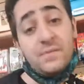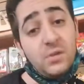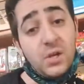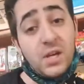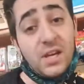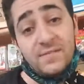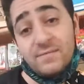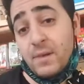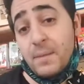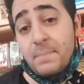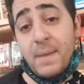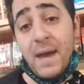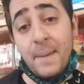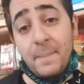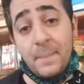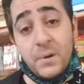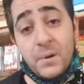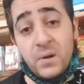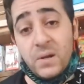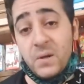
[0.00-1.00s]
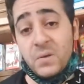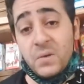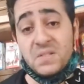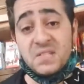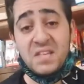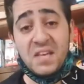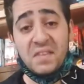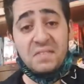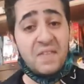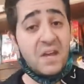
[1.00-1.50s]
If you give him a pepper, he'll
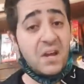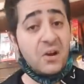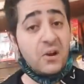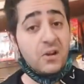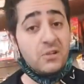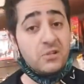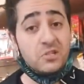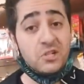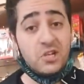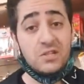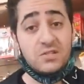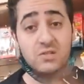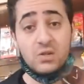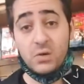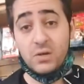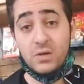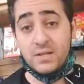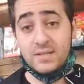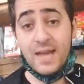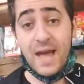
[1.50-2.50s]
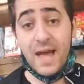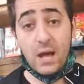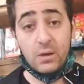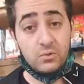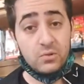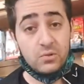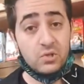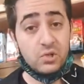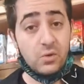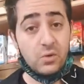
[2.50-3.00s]
sit there and just go to
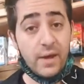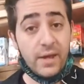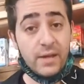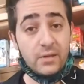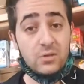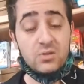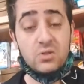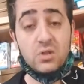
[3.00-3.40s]
town to it.